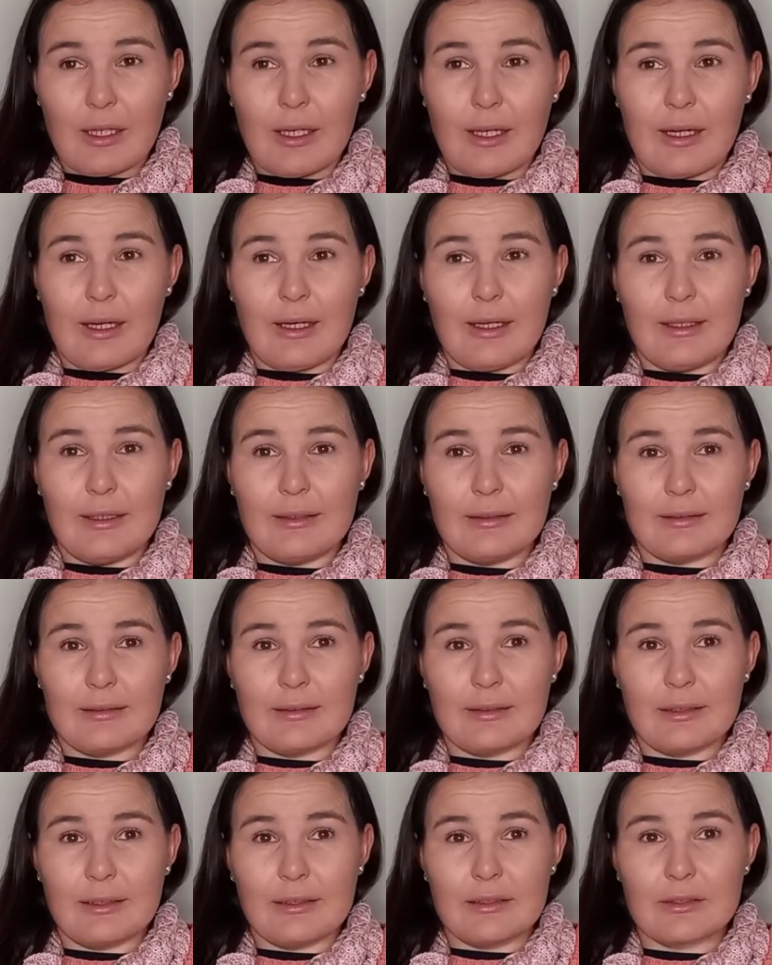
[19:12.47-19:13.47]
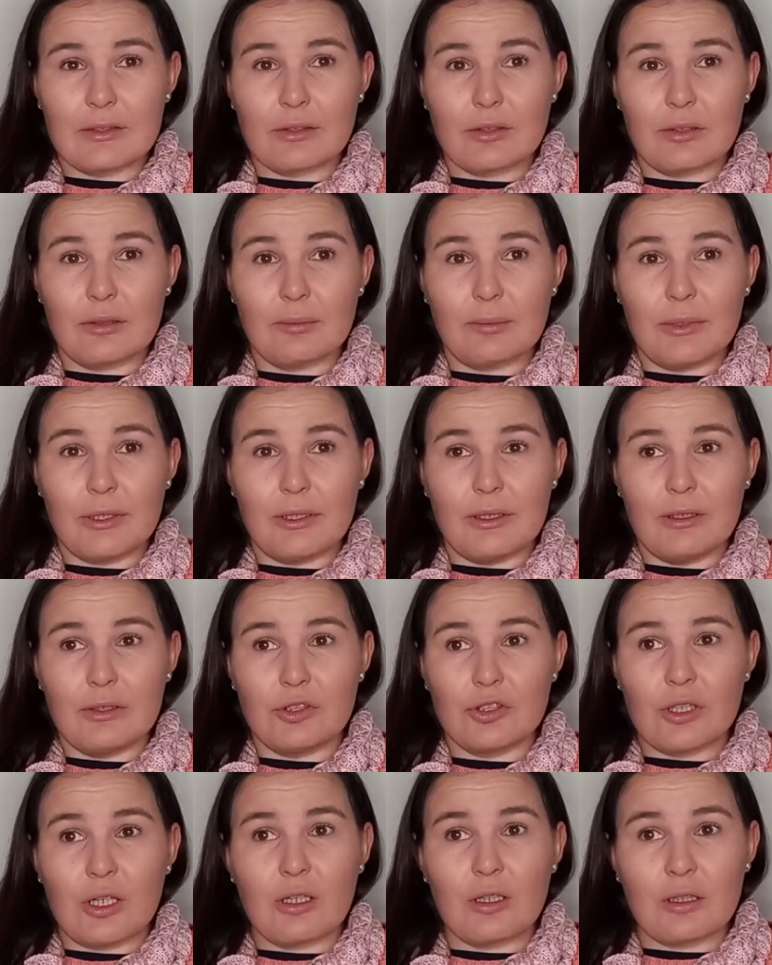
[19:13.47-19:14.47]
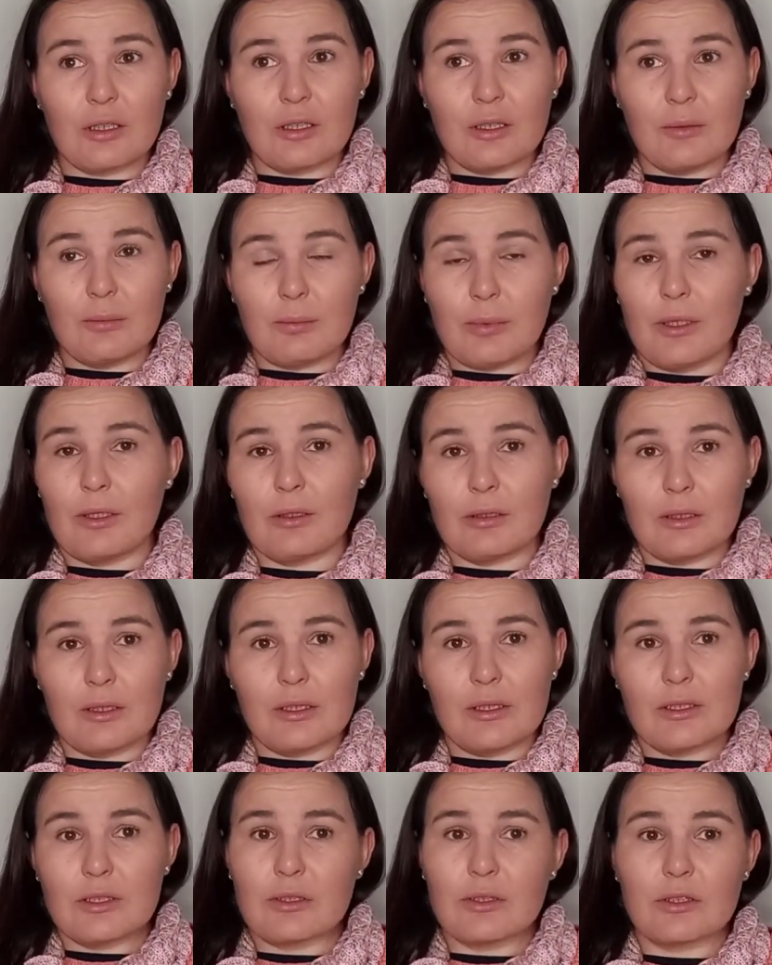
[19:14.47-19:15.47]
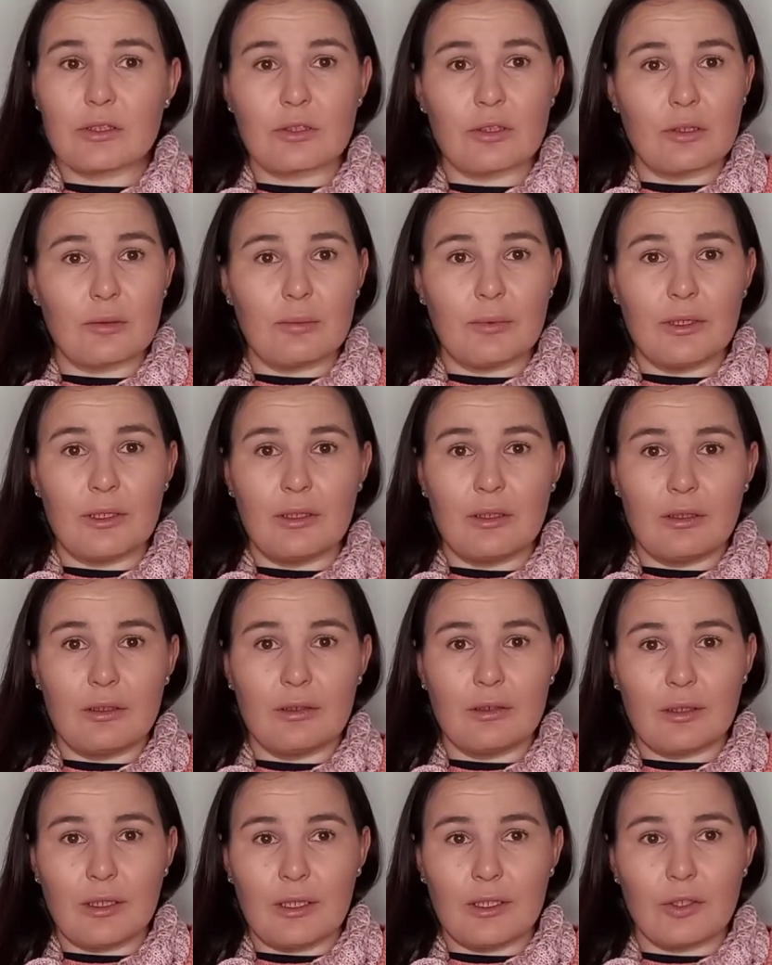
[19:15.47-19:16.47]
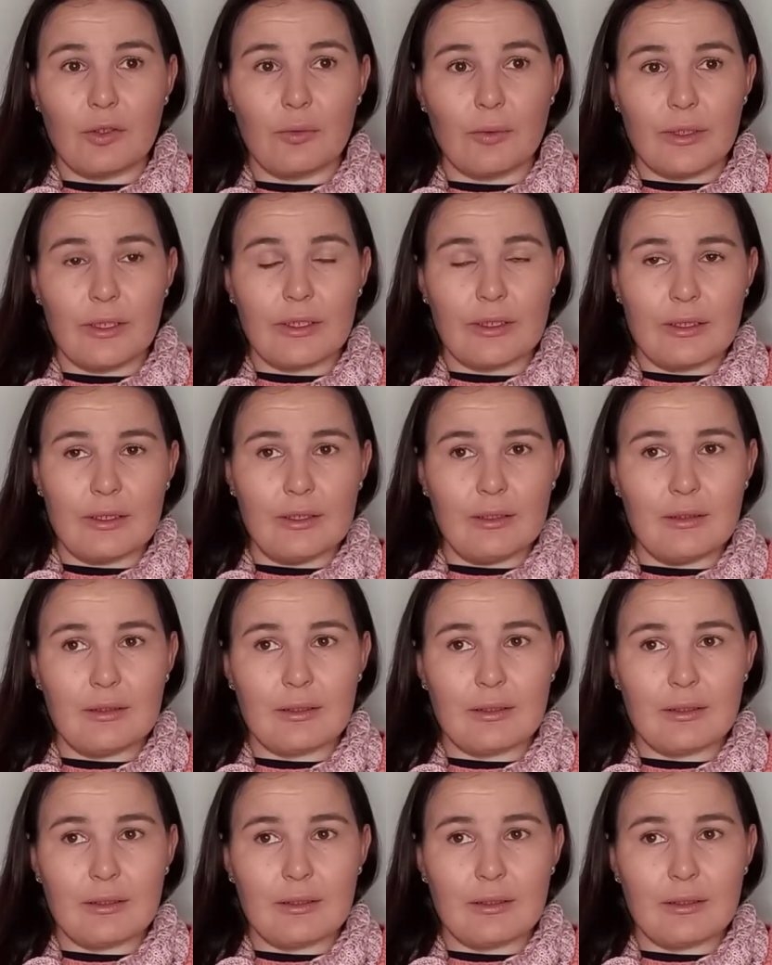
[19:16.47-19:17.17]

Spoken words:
and it's going to be chunky, bulky, so it's going to be a quick knit.